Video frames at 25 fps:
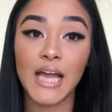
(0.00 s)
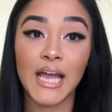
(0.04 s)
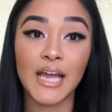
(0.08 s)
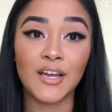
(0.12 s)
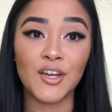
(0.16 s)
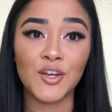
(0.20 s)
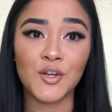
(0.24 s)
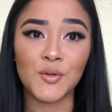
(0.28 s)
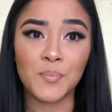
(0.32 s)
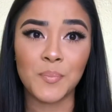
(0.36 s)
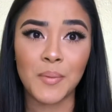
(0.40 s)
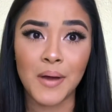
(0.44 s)

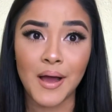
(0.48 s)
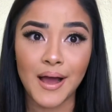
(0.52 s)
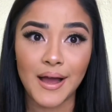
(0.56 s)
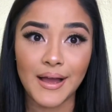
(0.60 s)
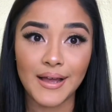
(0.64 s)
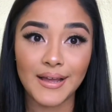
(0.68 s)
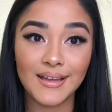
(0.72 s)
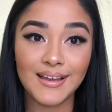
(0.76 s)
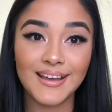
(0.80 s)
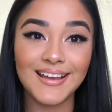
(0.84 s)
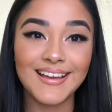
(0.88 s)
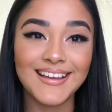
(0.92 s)
And
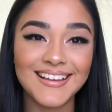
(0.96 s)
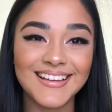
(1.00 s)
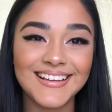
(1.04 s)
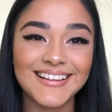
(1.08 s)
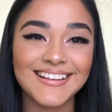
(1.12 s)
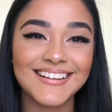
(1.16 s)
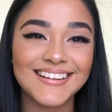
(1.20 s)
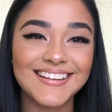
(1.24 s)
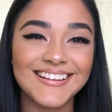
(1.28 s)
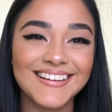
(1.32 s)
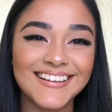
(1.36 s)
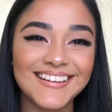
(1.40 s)
goodbye.
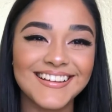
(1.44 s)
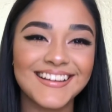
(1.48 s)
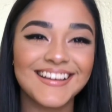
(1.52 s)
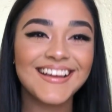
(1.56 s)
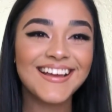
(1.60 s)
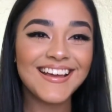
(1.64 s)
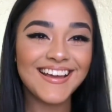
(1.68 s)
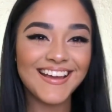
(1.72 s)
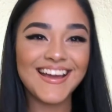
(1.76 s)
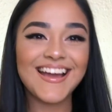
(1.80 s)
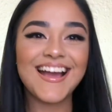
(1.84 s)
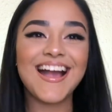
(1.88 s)

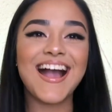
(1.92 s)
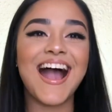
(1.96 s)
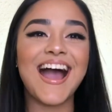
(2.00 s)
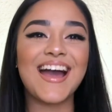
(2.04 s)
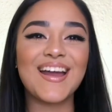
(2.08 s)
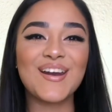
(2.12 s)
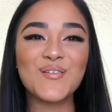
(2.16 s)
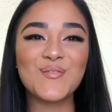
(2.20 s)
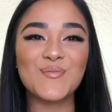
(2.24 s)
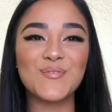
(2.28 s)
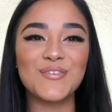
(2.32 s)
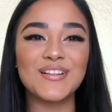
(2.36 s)

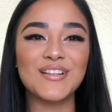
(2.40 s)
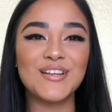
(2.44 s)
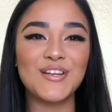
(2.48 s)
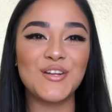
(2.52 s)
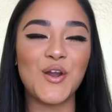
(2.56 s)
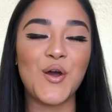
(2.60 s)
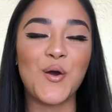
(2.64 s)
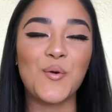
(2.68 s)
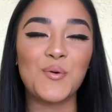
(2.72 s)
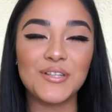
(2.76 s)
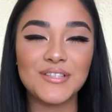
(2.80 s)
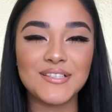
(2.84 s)
I don't really
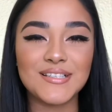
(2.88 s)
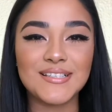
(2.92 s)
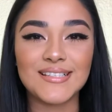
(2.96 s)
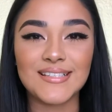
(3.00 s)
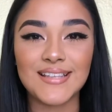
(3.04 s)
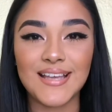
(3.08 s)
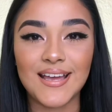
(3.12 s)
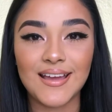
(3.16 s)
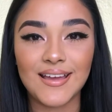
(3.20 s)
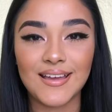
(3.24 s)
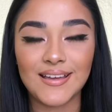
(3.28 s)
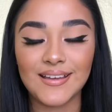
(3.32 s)
know what to
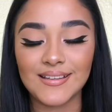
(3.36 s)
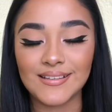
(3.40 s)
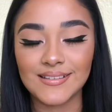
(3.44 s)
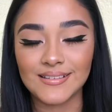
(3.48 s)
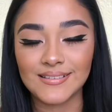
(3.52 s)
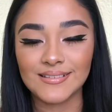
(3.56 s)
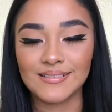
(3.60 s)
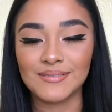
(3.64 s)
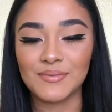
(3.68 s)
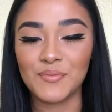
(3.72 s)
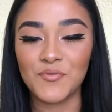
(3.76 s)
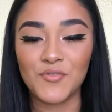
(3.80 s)
say
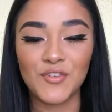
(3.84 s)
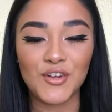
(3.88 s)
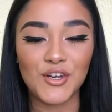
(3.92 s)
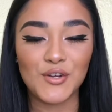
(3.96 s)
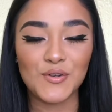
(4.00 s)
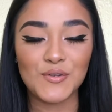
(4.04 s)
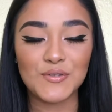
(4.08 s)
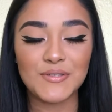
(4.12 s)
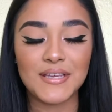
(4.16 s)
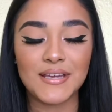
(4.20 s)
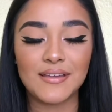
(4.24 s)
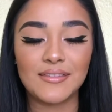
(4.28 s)
in
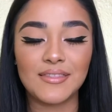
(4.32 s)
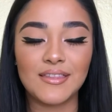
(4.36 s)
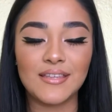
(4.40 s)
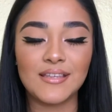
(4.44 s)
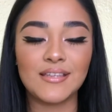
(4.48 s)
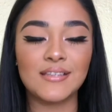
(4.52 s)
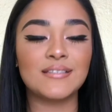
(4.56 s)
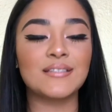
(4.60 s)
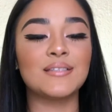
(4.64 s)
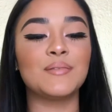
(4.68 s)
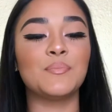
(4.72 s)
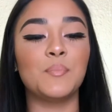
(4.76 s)
videos like
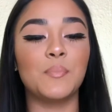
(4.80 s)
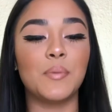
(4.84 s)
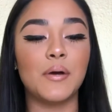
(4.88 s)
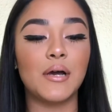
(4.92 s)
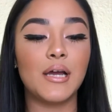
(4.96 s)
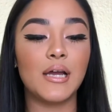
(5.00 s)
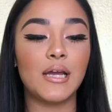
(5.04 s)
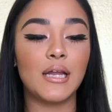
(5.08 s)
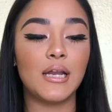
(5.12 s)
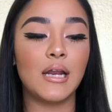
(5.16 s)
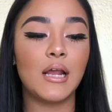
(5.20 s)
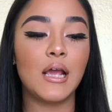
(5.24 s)
this,
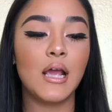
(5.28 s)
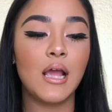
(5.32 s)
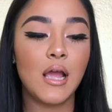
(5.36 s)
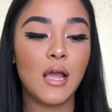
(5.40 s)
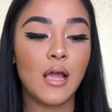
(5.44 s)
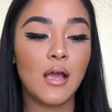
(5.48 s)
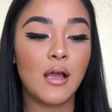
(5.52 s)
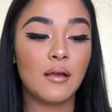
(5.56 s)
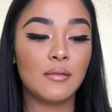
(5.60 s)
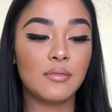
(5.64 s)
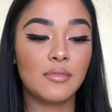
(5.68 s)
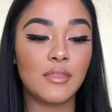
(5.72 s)
but
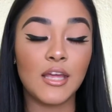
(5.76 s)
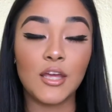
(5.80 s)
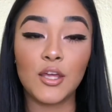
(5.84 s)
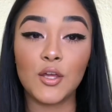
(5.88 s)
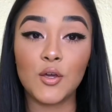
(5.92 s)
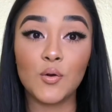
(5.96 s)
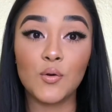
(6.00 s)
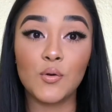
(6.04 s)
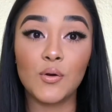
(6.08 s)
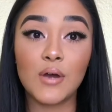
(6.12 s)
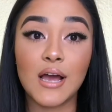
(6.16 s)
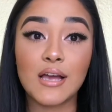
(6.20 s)
thank
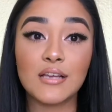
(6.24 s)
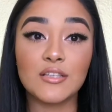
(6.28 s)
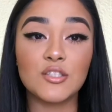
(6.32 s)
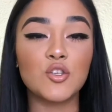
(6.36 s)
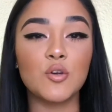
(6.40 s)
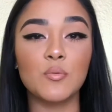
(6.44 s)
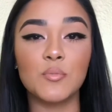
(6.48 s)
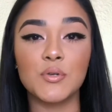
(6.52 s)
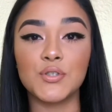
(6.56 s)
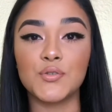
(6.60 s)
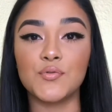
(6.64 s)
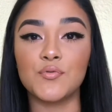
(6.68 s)
you guys
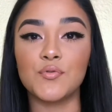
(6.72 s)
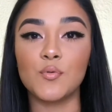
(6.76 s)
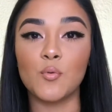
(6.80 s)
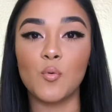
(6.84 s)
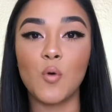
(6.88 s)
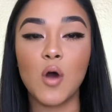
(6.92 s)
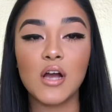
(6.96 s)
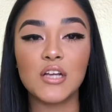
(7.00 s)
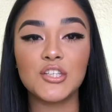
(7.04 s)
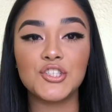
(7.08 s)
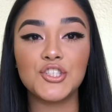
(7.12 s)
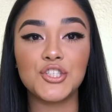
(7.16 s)
so much for
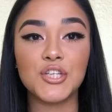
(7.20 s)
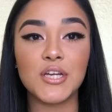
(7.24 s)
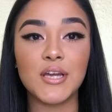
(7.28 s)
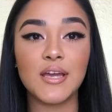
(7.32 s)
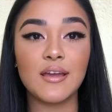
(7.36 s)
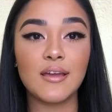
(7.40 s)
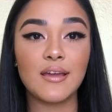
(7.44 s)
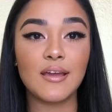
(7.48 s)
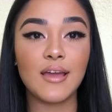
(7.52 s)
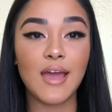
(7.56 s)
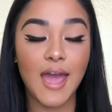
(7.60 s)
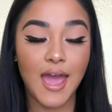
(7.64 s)

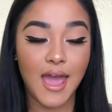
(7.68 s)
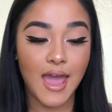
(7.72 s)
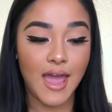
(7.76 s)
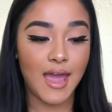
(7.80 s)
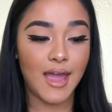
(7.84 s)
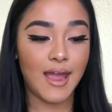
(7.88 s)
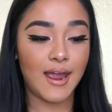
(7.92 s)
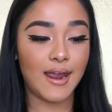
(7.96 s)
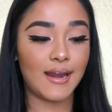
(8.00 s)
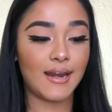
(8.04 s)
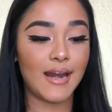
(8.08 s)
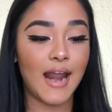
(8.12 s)
watching,
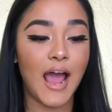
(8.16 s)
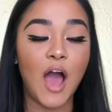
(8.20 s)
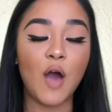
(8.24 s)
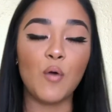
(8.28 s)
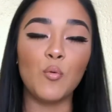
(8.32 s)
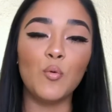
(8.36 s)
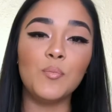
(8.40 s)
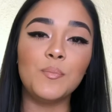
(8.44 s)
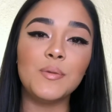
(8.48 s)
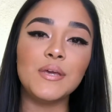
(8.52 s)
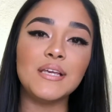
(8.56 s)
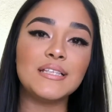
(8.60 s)
and I
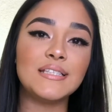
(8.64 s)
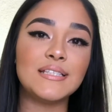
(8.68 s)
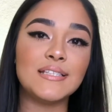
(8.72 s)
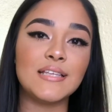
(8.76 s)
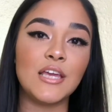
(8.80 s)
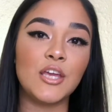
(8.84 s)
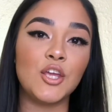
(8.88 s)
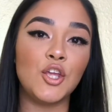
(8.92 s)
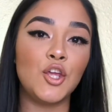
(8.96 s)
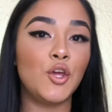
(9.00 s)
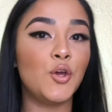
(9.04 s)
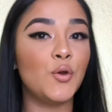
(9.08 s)
will be
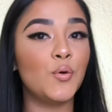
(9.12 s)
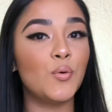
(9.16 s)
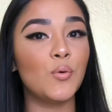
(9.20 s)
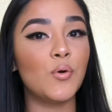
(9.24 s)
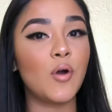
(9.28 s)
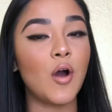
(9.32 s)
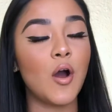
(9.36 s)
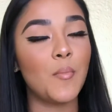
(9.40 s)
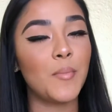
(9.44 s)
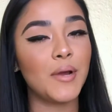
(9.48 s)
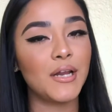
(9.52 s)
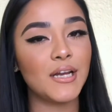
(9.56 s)
seeing
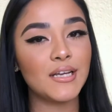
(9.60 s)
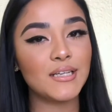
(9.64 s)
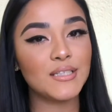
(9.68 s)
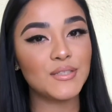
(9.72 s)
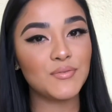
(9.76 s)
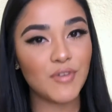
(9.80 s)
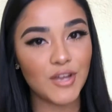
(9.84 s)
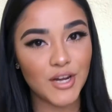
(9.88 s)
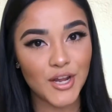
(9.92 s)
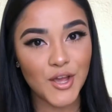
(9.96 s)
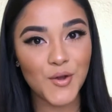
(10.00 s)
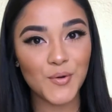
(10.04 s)
you on my
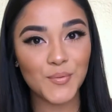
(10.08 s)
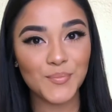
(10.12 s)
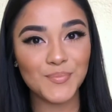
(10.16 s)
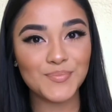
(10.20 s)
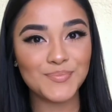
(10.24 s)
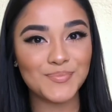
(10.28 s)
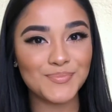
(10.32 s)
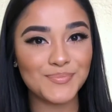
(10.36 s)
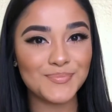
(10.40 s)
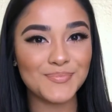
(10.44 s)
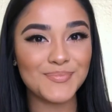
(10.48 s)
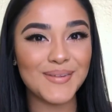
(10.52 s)
next video.
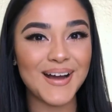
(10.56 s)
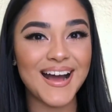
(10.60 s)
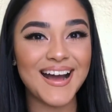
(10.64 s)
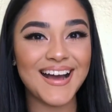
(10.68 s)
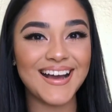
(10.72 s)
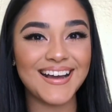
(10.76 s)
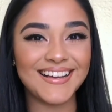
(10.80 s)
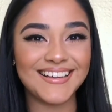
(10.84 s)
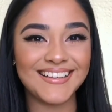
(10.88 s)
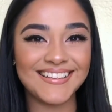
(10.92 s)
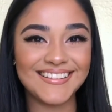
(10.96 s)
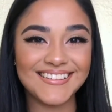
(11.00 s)

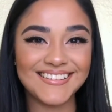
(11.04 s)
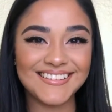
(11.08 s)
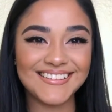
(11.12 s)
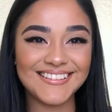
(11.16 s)
Bye.